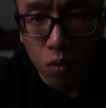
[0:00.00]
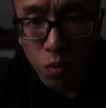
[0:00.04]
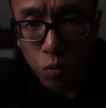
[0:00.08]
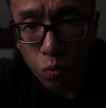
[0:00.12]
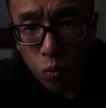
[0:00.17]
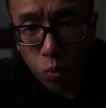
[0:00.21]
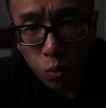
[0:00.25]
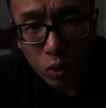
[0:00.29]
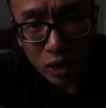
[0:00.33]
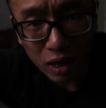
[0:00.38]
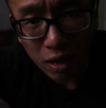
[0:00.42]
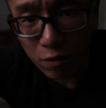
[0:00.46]

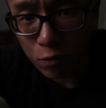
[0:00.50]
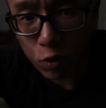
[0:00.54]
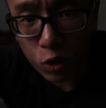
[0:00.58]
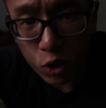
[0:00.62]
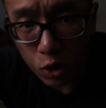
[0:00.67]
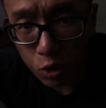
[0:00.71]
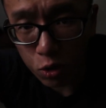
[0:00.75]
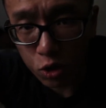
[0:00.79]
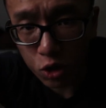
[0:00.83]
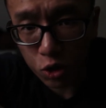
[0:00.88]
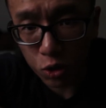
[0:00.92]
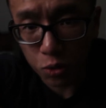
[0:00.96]
Whatever
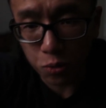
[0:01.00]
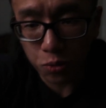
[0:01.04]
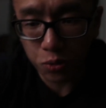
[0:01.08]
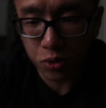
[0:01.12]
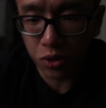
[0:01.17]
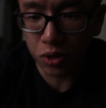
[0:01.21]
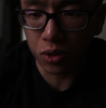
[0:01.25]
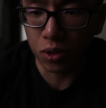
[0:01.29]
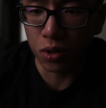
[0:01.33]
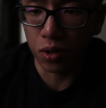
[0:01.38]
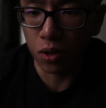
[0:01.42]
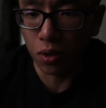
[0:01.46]
you
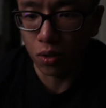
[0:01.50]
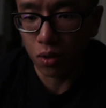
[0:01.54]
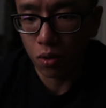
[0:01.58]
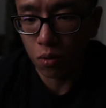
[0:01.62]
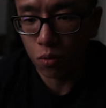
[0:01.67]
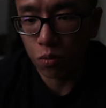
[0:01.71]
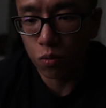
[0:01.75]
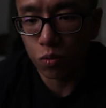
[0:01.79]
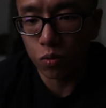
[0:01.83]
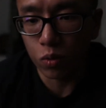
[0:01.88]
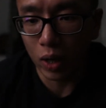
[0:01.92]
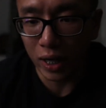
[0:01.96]
choose to
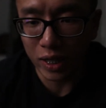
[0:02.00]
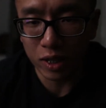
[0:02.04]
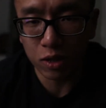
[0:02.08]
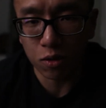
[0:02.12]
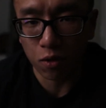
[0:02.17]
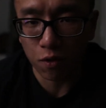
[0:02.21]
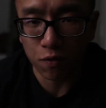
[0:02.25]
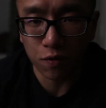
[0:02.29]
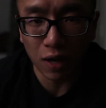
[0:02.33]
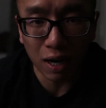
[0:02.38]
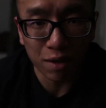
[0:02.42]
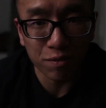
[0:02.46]
write
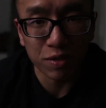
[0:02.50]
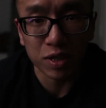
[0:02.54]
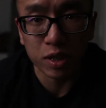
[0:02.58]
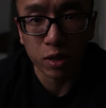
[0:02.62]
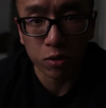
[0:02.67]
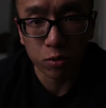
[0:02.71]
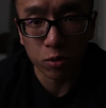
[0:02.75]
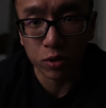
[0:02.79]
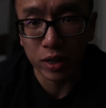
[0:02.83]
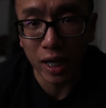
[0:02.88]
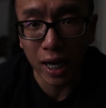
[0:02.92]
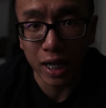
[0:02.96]
your five
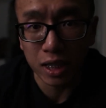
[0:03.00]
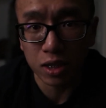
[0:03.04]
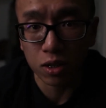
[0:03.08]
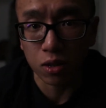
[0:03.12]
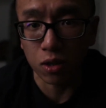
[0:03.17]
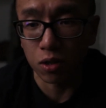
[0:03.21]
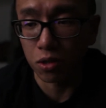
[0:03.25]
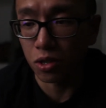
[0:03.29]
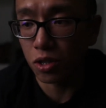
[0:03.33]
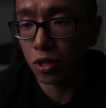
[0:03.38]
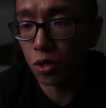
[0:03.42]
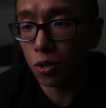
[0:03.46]
essential task
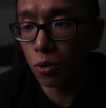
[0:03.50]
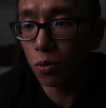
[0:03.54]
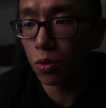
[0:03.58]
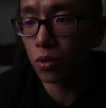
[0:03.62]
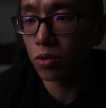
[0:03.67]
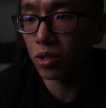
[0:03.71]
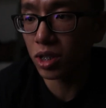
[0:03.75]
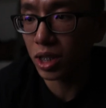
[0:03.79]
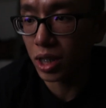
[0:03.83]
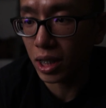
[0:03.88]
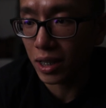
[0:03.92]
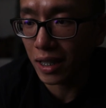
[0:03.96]
on, you
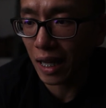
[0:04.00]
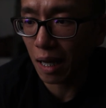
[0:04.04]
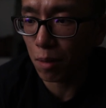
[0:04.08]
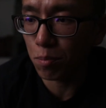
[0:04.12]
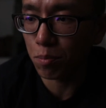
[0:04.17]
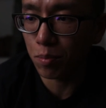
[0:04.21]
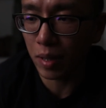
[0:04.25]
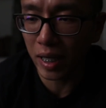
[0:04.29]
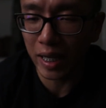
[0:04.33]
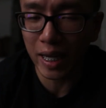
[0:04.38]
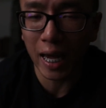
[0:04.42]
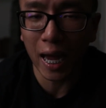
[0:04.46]
will see
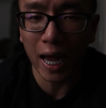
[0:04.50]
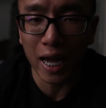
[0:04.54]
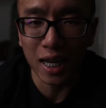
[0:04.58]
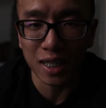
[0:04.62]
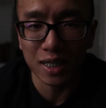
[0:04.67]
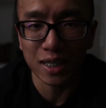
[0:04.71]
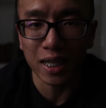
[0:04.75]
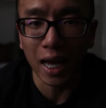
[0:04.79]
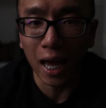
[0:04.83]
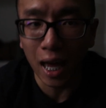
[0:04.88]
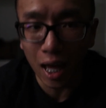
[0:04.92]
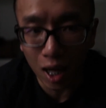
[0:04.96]
that big
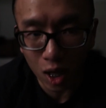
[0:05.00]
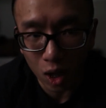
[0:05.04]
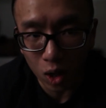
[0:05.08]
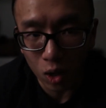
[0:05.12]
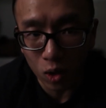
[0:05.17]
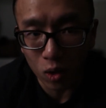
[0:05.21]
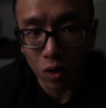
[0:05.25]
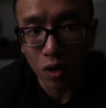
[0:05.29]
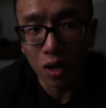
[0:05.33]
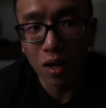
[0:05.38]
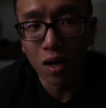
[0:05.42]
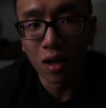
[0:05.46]
ass
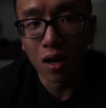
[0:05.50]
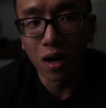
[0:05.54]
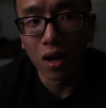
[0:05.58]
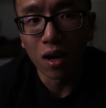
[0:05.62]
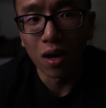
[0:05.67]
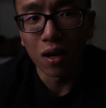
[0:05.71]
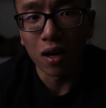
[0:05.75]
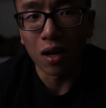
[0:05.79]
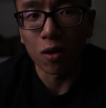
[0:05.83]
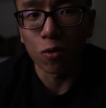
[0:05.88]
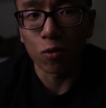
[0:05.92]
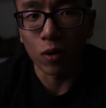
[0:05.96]
L
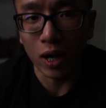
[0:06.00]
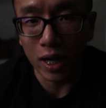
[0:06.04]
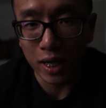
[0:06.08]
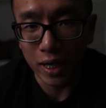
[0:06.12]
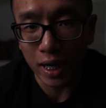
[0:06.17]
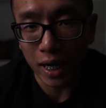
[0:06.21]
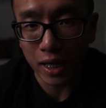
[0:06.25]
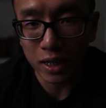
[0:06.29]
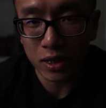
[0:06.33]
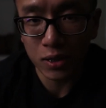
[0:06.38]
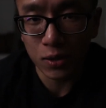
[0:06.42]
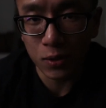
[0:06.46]
right
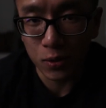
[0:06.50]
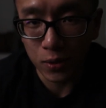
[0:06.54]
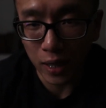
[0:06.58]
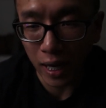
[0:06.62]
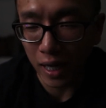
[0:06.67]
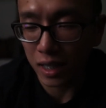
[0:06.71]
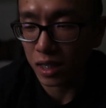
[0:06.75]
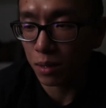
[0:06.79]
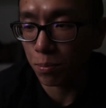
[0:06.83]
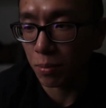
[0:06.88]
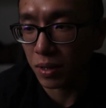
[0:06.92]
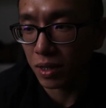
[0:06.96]
next to
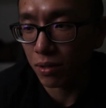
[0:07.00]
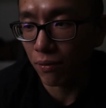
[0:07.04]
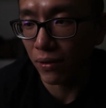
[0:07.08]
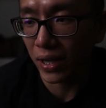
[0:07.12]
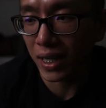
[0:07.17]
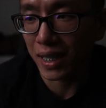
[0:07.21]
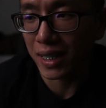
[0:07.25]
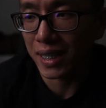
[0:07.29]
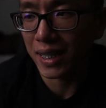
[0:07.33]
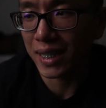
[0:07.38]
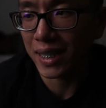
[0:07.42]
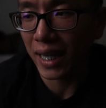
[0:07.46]
that
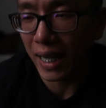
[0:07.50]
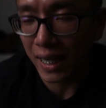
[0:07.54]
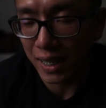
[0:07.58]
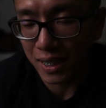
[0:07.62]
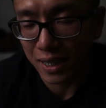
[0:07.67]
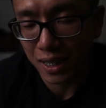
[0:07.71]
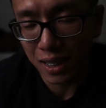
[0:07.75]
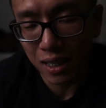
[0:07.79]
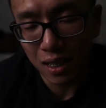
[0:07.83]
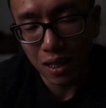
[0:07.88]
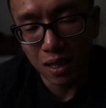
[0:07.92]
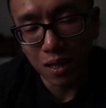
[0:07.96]
specific
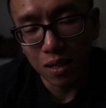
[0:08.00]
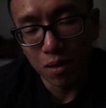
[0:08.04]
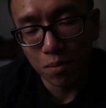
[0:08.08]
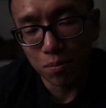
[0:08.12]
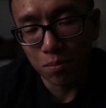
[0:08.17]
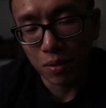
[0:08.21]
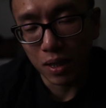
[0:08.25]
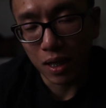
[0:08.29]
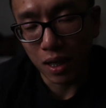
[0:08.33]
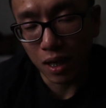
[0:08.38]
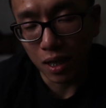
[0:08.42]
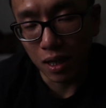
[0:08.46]
date
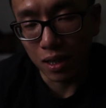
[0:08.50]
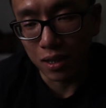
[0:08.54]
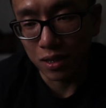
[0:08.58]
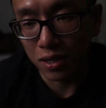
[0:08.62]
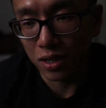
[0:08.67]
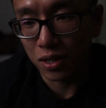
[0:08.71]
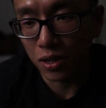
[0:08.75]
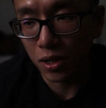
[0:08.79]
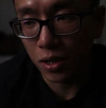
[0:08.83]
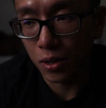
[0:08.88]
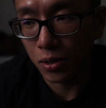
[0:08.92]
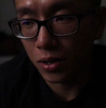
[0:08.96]

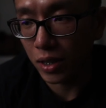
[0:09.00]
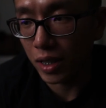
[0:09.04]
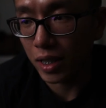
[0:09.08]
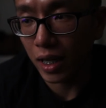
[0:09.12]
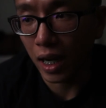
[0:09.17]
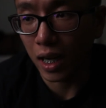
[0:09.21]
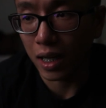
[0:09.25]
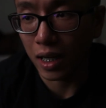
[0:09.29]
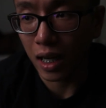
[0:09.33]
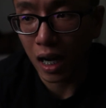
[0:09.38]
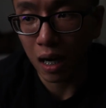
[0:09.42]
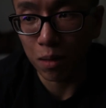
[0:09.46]
because you did
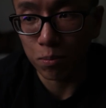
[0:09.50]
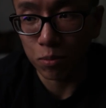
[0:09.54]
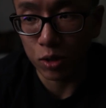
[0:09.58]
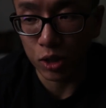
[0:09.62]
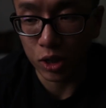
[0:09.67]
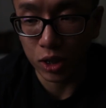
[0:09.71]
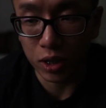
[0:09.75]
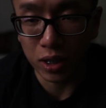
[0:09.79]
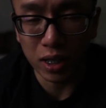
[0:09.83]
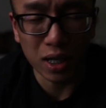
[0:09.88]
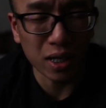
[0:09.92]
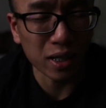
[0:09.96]
not
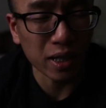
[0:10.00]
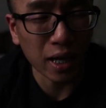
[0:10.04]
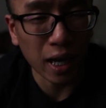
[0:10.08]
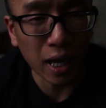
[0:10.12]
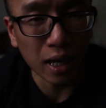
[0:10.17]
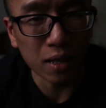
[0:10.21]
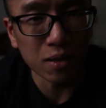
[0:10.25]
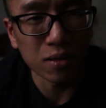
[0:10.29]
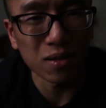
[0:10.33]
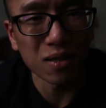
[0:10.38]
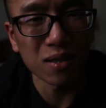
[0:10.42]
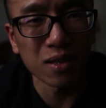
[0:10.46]
accomplish it. And
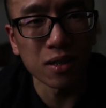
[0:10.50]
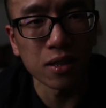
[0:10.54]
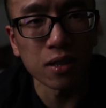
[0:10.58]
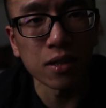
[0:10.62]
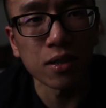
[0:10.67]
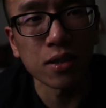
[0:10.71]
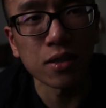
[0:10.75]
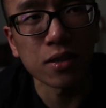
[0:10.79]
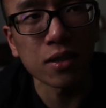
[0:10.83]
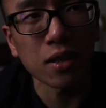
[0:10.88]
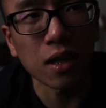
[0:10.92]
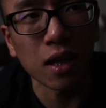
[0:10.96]
that
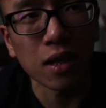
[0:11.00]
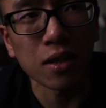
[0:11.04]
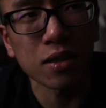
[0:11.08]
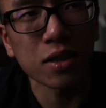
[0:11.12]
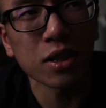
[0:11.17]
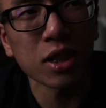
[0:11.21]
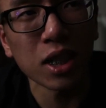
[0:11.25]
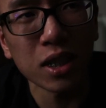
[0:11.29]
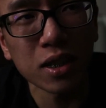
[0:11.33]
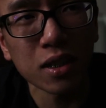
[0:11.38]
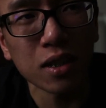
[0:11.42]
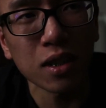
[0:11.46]
is
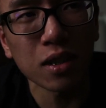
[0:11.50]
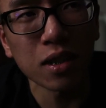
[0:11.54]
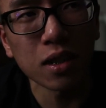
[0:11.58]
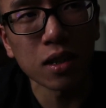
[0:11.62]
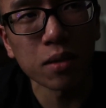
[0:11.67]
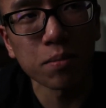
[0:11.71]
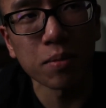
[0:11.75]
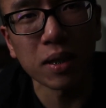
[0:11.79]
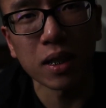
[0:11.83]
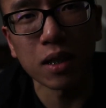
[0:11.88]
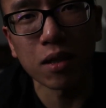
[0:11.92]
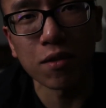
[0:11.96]
just a
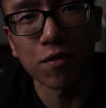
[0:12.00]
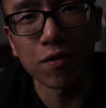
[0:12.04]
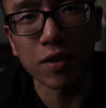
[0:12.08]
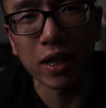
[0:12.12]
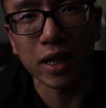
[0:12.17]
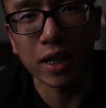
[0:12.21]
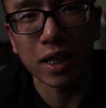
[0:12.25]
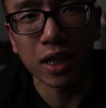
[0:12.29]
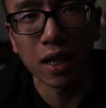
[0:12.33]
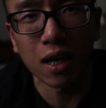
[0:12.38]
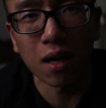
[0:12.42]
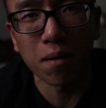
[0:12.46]
little bit of
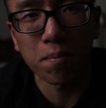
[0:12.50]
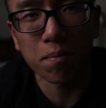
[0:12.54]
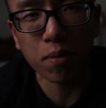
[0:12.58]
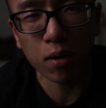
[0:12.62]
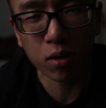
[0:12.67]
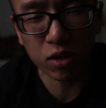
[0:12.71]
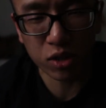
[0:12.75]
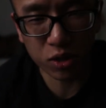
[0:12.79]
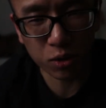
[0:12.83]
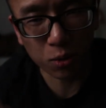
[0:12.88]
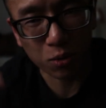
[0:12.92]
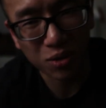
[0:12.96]
like a
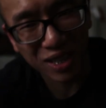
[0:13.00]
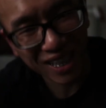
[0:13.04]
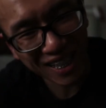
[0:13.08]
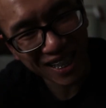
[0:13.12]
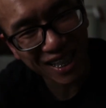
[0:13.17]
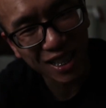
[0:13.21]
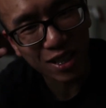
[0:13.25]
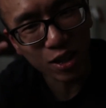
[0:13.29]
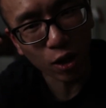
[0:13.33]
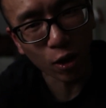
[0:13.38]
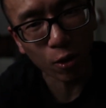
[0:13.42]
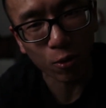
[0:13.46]
personal
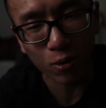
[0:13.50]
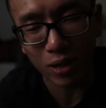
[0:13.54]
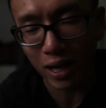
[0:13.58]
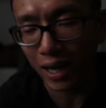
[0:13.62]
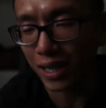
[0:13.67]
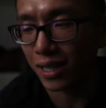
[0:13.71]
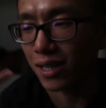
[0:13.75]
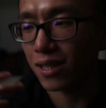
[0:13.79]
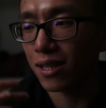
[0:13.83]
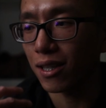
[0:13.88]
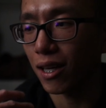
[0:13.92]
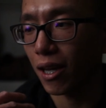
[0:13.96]
ego
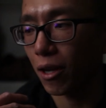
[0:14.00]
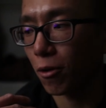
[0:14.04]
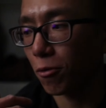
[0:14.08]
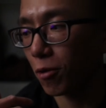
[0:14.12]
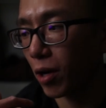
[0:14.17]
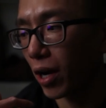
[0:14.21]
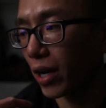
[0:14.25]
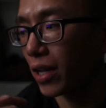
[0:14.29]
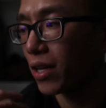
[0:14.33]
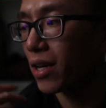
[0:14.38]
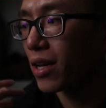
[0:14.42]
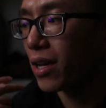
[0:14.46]
kind of thing,
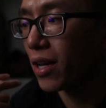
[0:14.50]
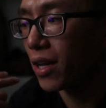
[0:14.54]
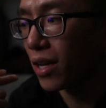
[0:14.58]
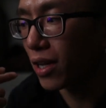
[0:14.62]
right?